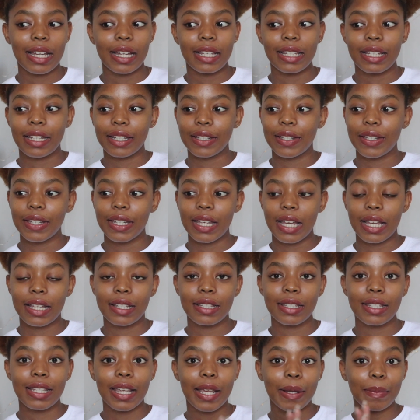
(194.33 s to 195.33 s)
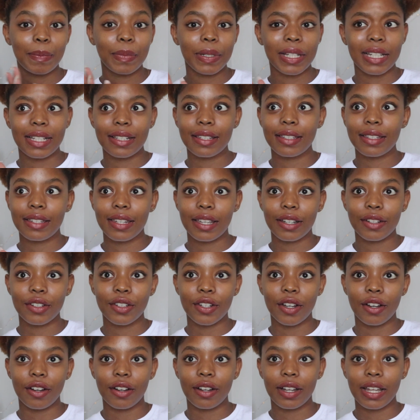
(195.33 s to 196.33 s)
I like to dance, and plus
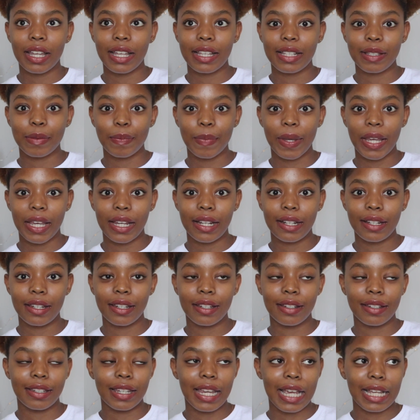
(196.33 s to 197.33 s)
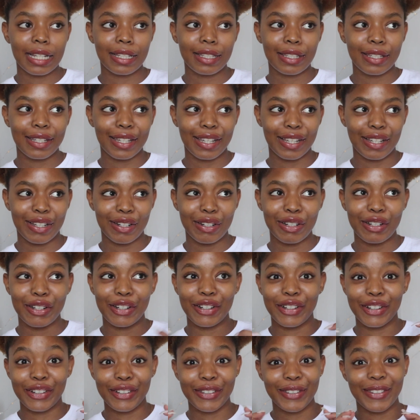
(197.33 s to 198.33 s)
TikTok has made dancing
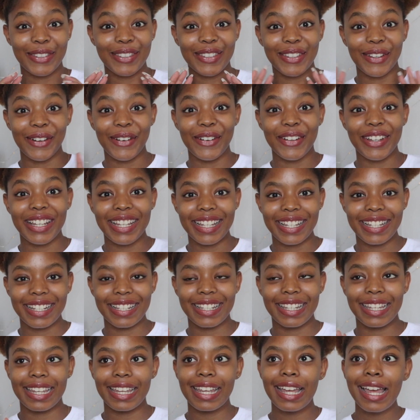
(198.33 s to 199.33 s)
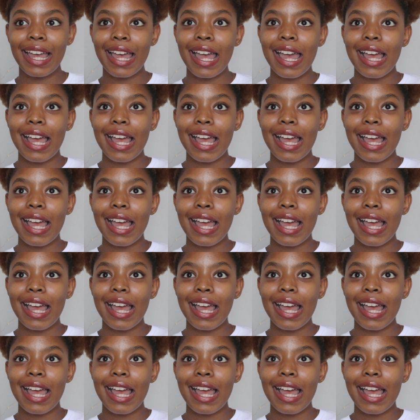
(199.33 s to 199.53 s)
look so easy